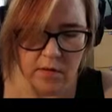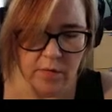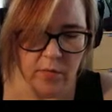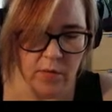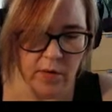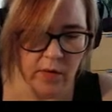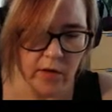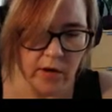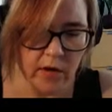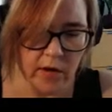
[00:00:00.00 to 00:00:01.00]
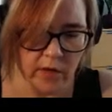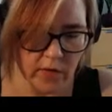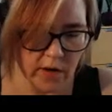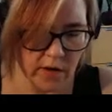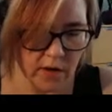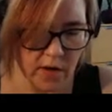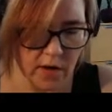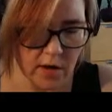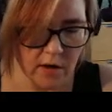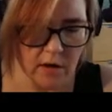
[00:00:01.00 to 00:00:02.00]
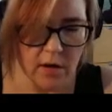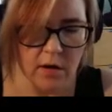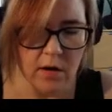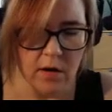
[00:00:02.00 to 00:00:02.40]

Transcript: Put my wrecker in right there.